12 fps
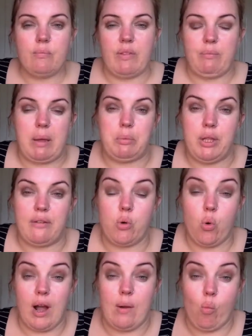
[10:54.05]
If people have
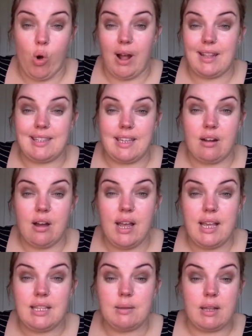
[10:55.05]
quite wide set
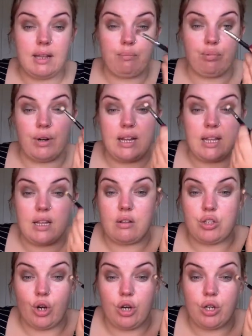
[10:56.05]
eyes,
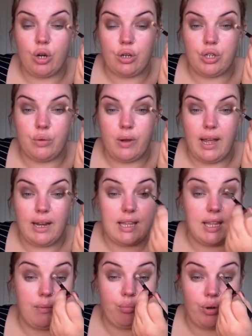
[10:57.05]
don't contour out
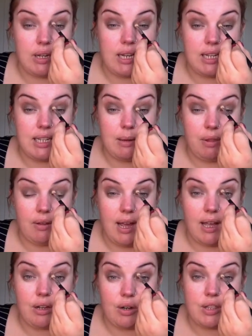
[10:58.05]
here, bring your depth of
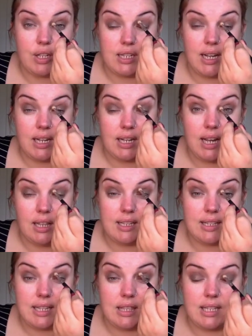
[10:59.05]
colour and the darker
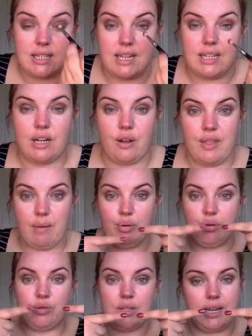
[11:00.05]
colours in the centre, and that
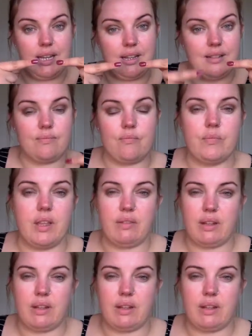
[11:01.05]
pulls it in, if